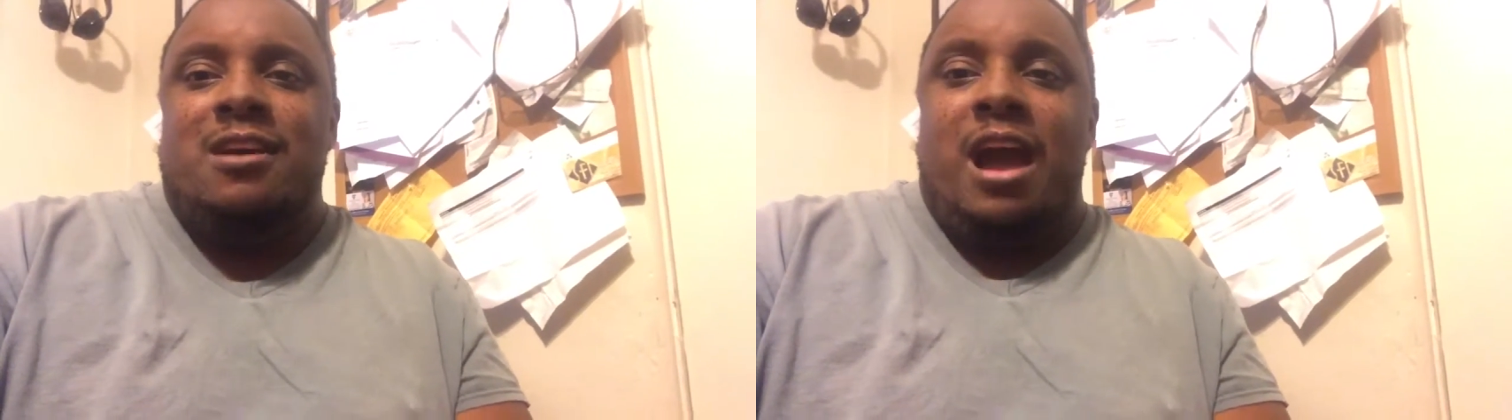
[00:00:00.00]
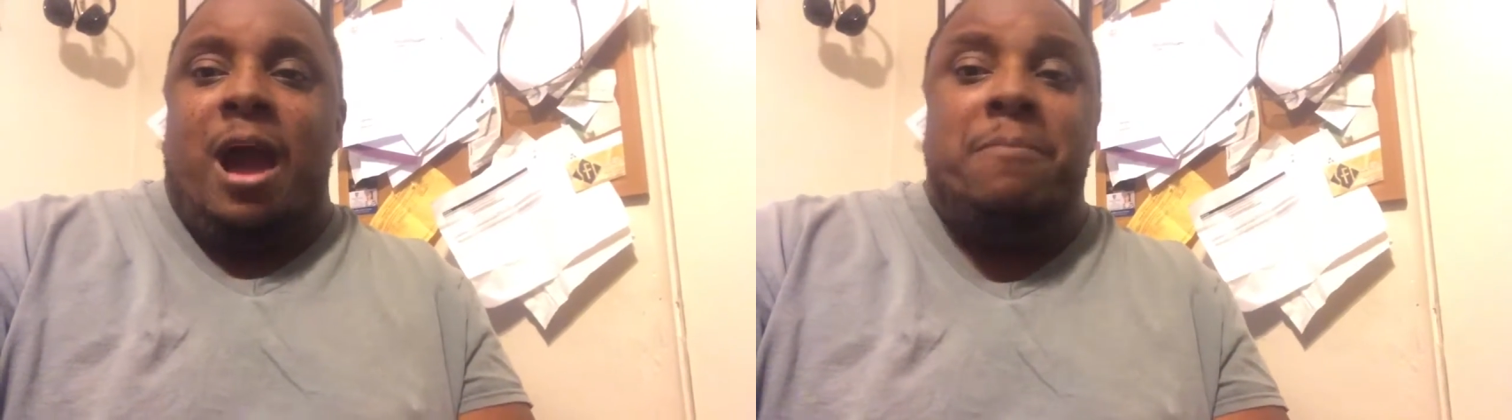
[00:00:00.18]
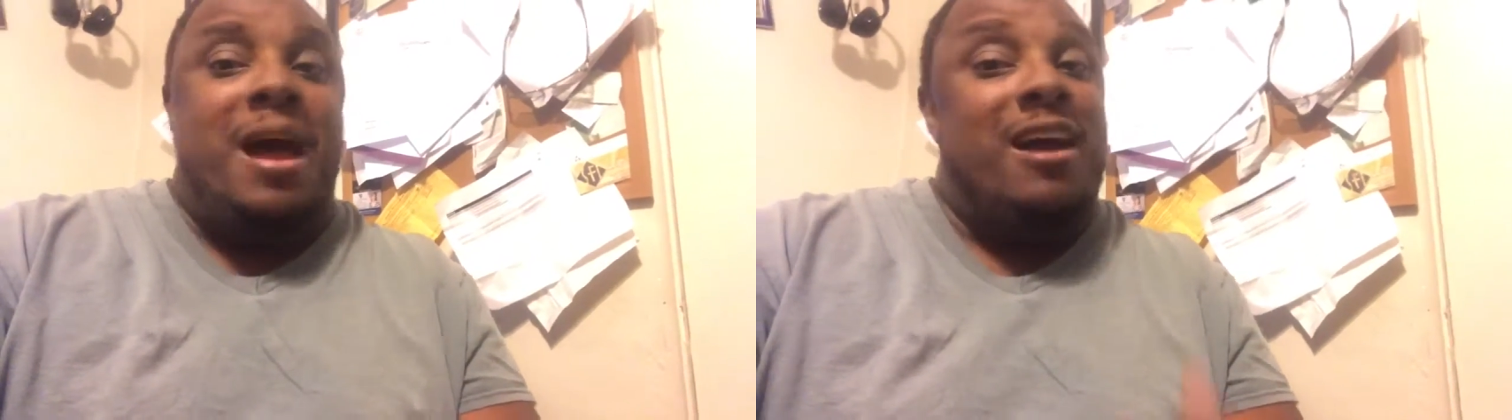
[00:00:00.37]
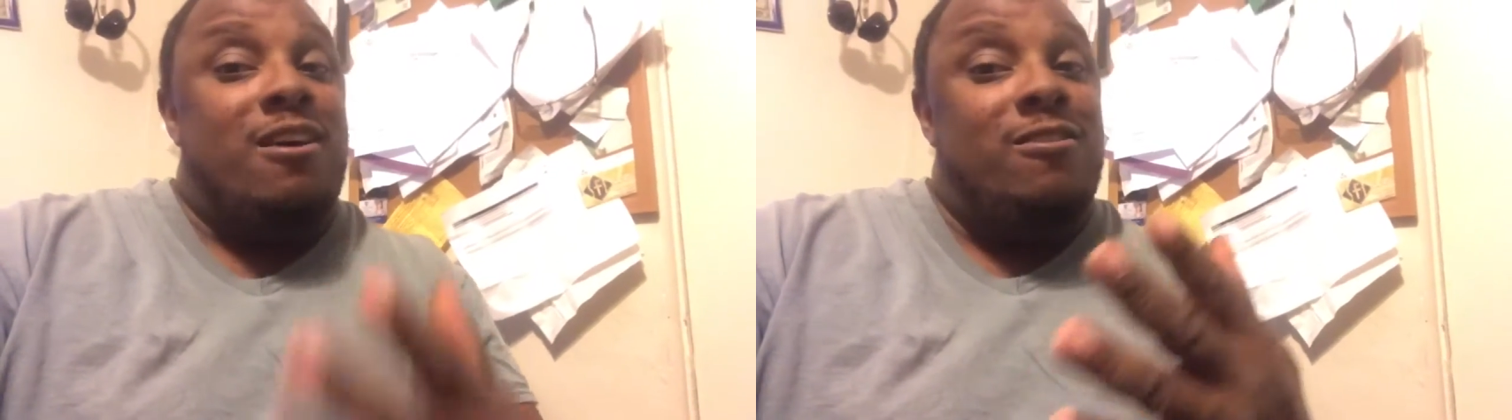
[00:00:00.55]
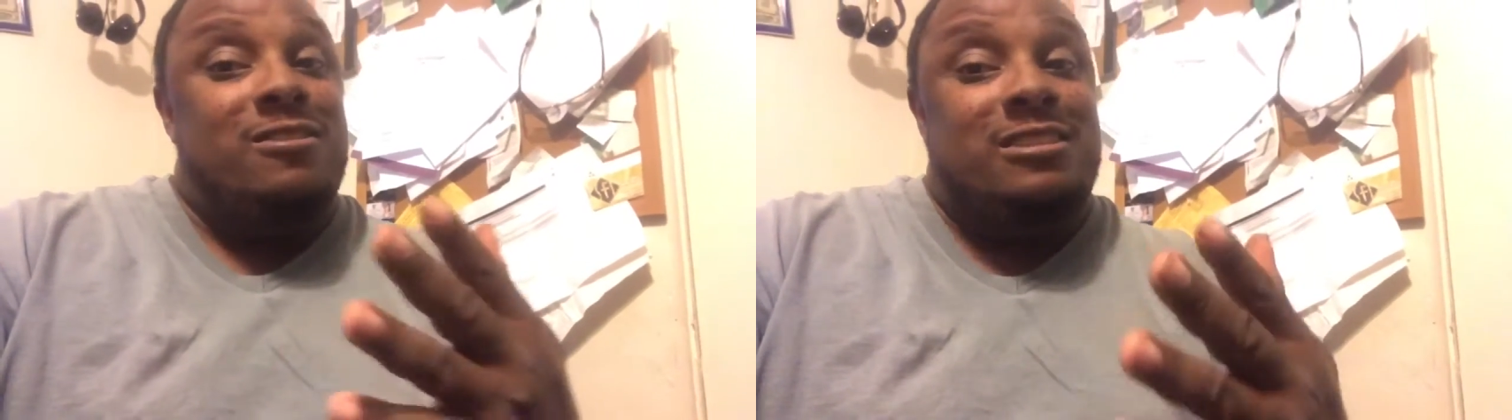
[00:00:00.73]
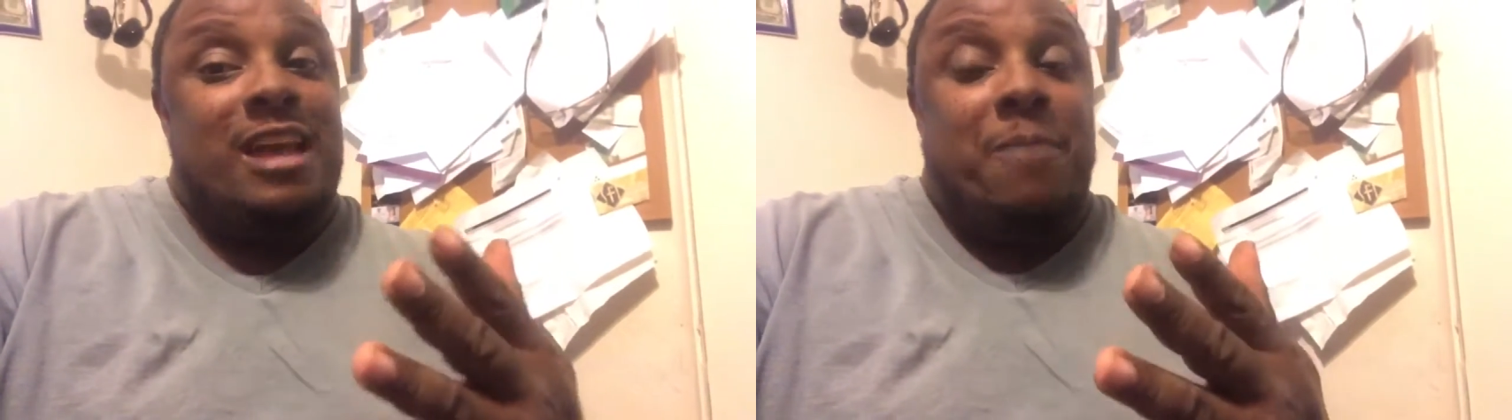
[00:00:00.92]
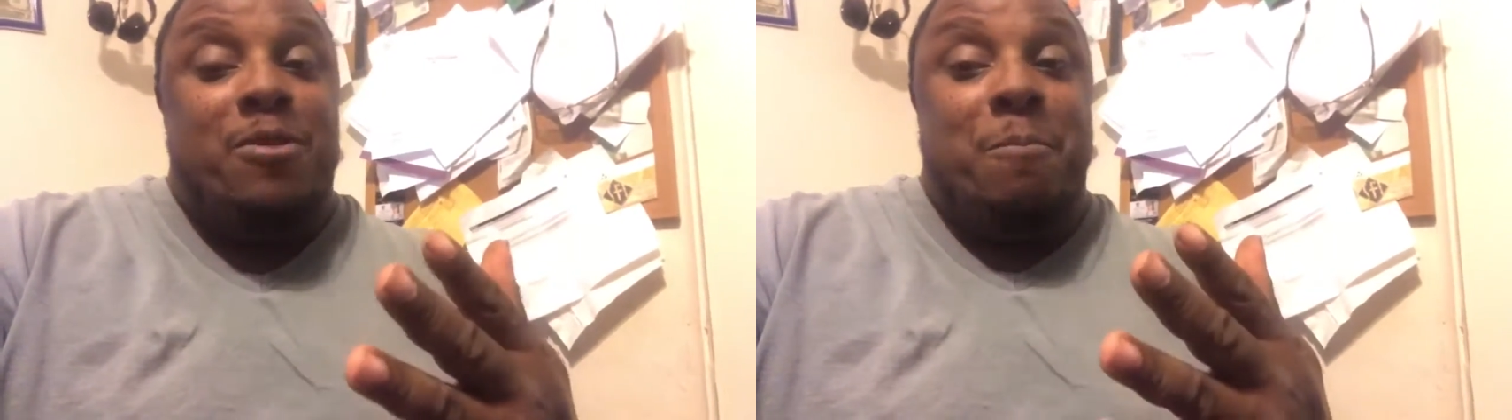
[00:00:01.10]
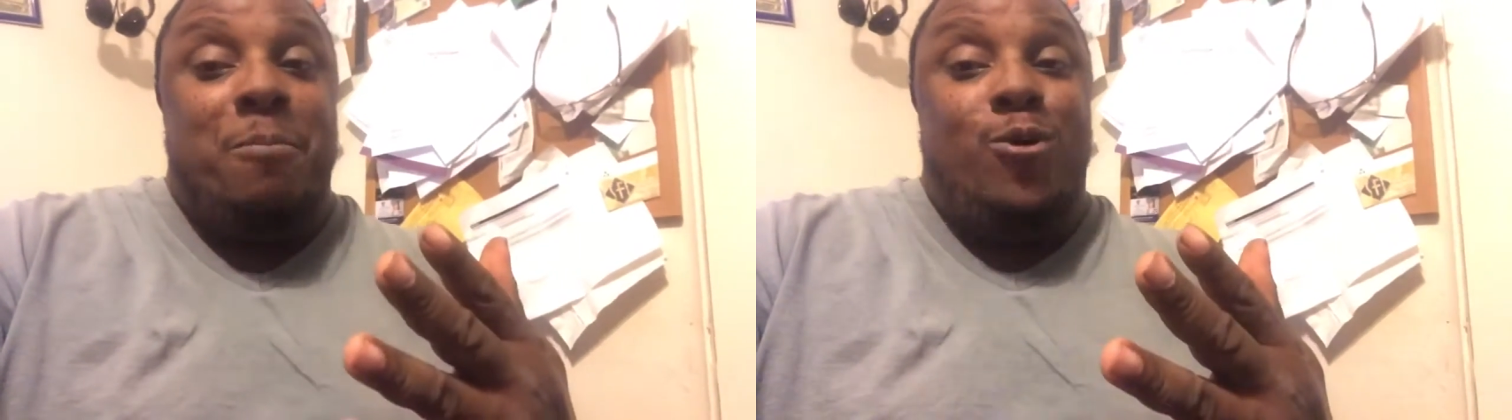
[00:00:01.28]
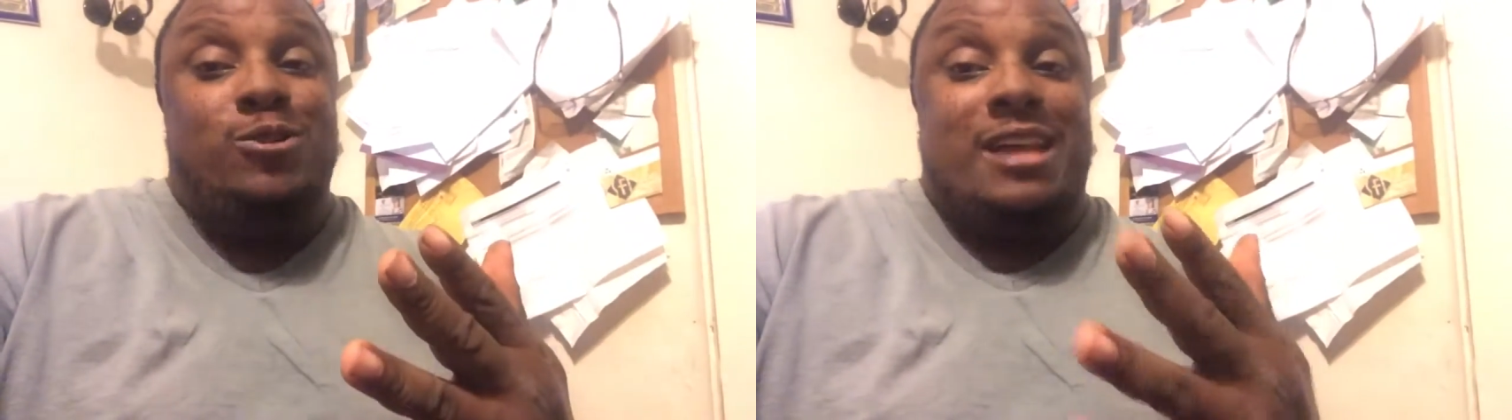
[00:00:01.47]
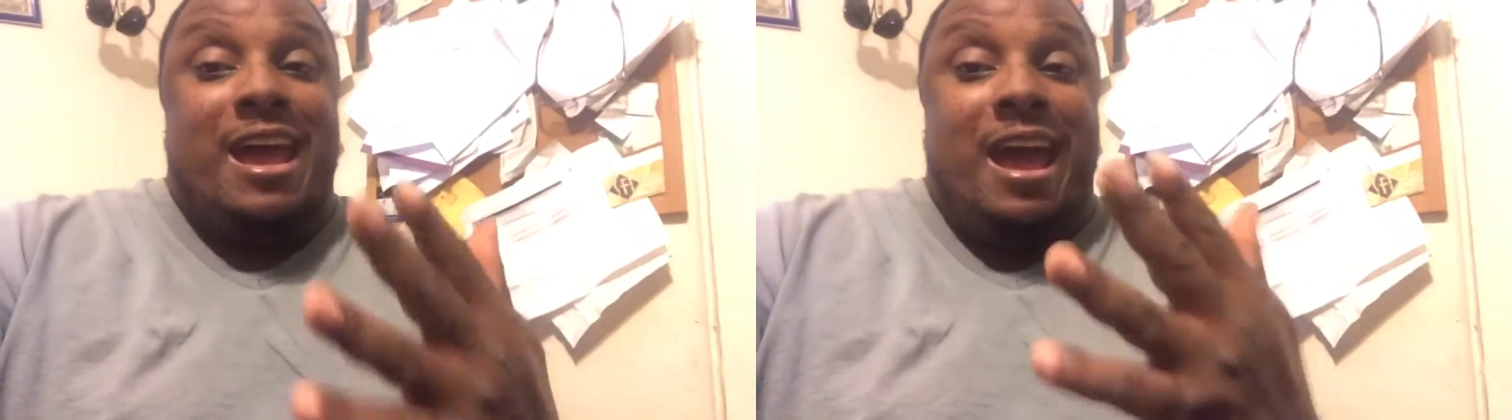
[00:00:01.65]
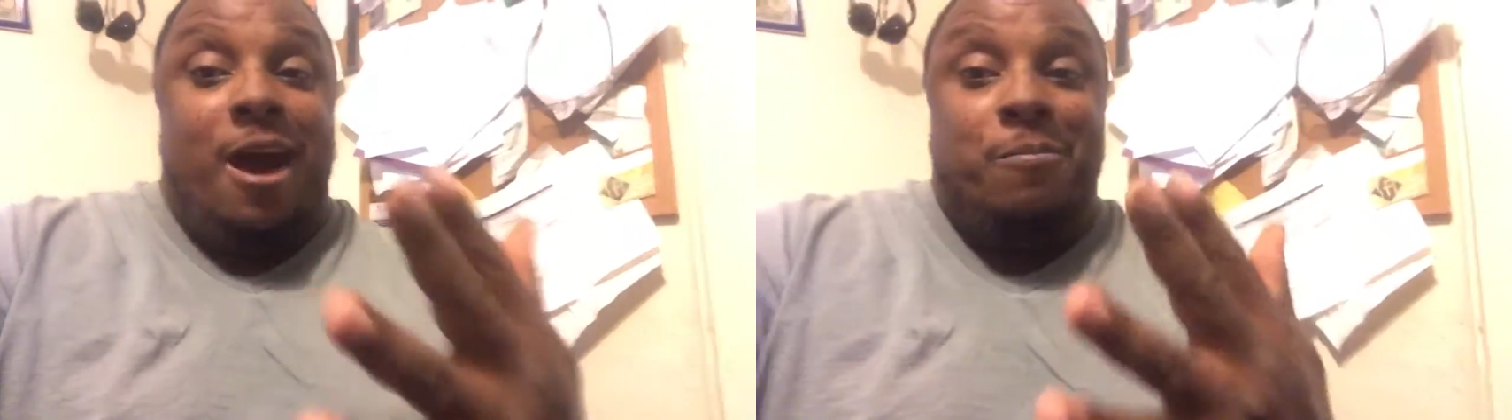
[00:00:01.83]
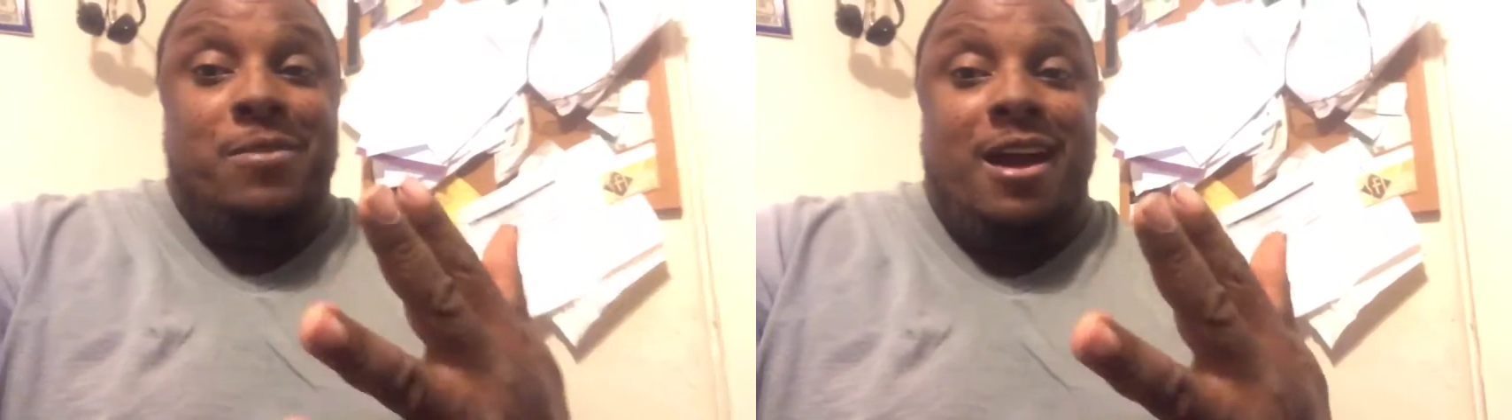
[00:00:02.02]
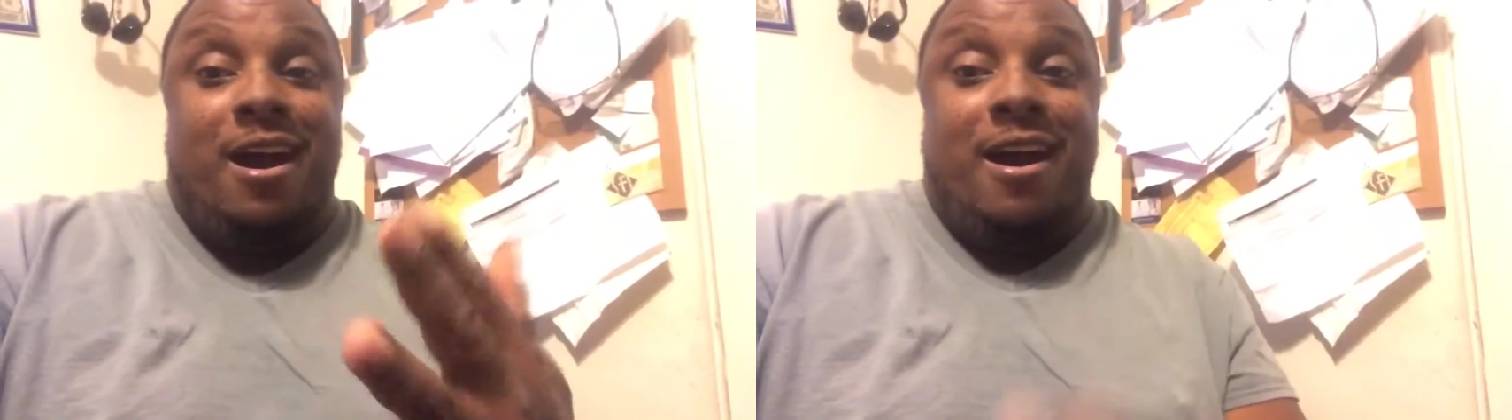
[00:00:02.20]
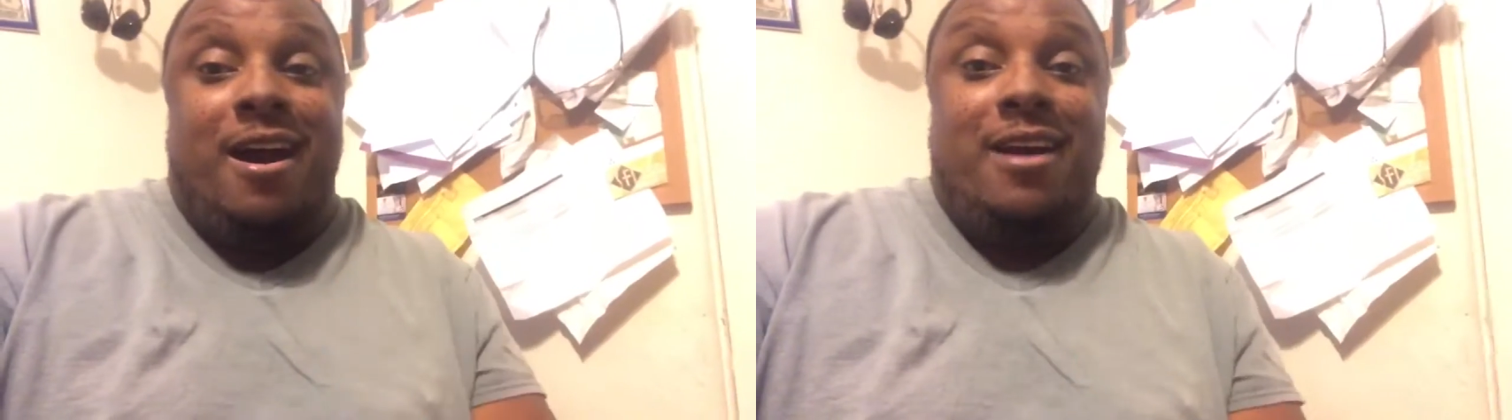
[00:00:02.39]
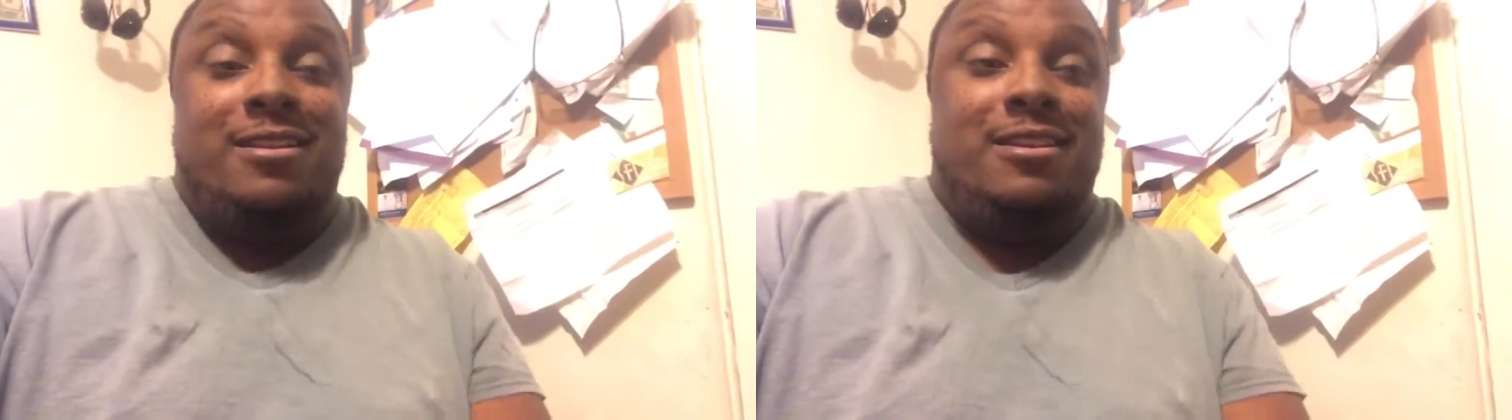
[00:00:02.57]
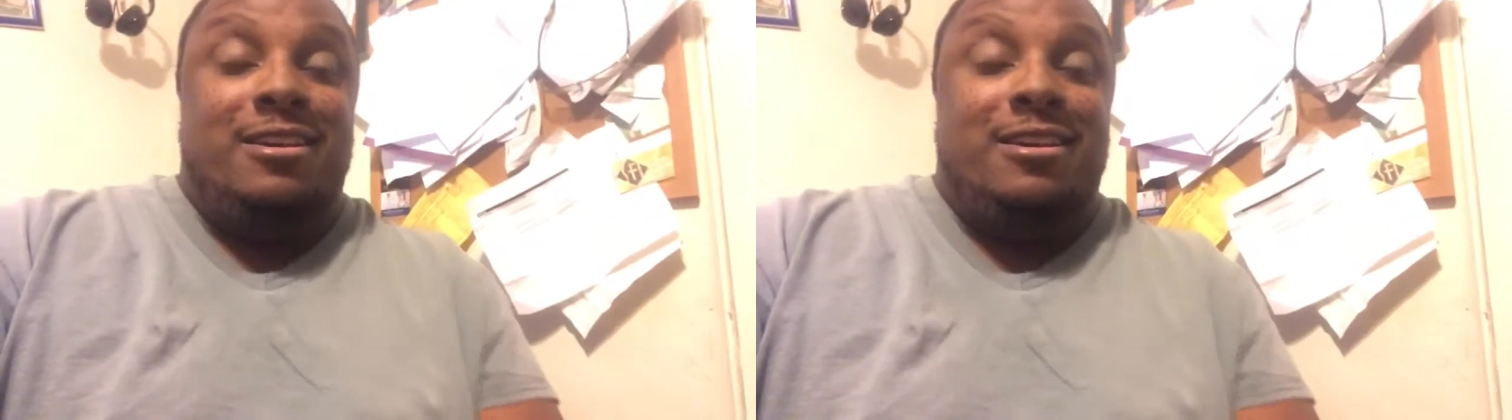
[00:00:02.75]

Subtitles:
I'm not gonna say I'm the most apt guy